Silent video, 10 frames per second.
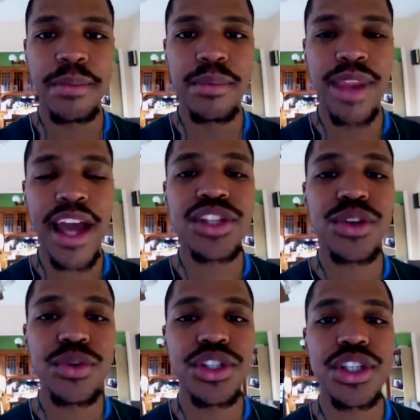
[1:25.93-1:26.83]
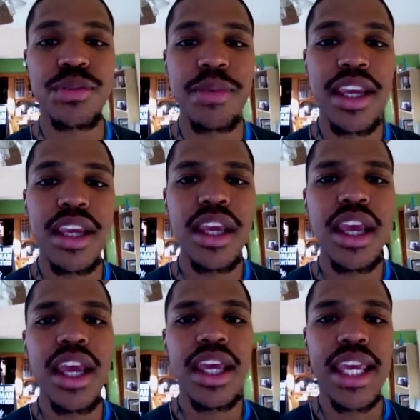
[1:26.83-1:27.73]
Last year was just me
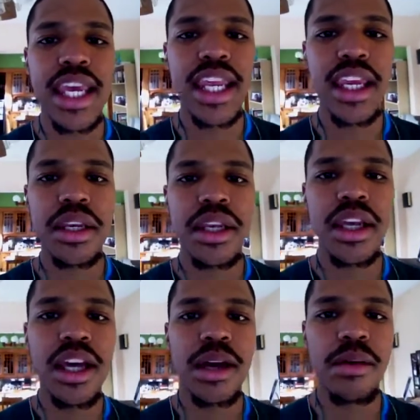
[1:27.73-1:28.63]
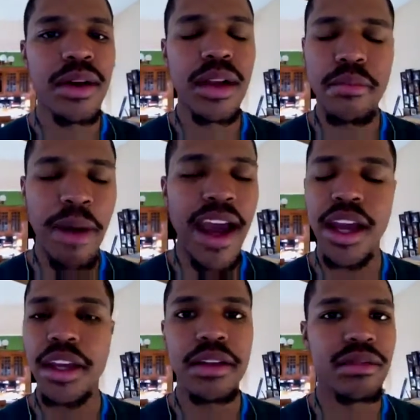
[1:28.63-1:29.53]
getting my
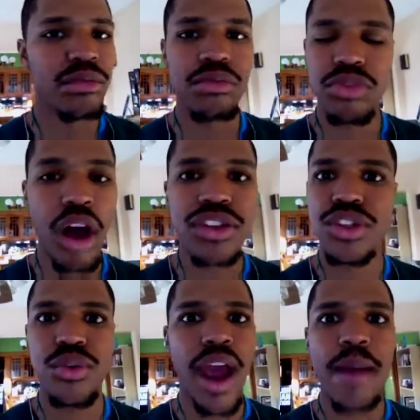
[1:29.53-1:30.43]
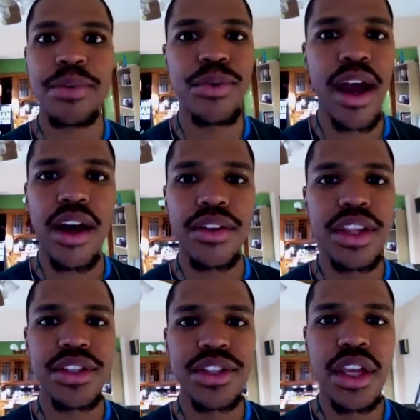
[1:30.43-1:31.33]
thoughts wrapped around
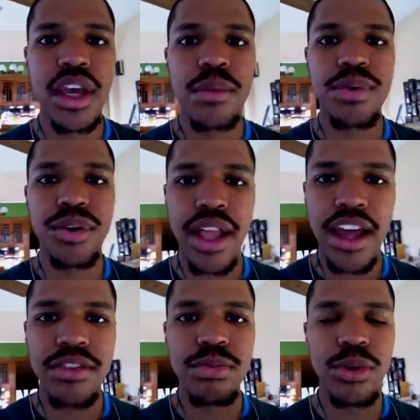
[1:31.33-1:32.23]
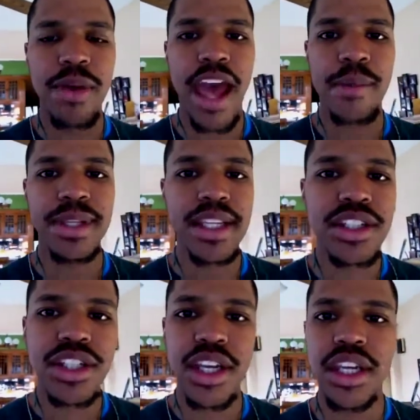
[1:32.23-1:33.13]
this pro-life movement,
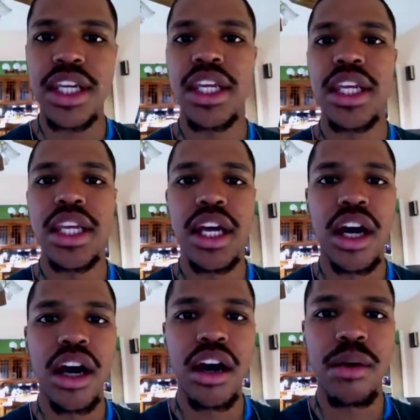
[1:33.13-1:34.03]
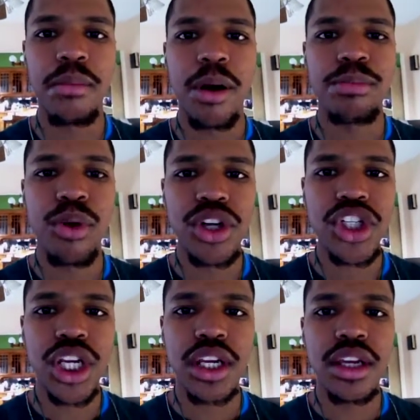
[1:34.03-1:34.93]
abolition,
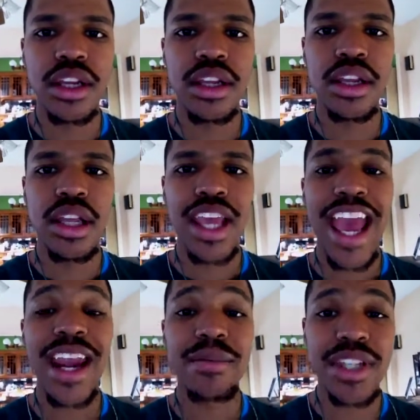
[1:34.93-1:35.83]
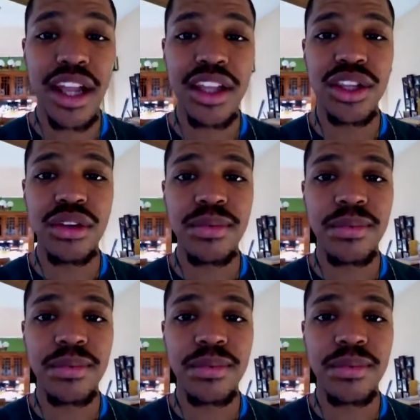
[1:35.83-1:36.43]
abortion, and I'm telling you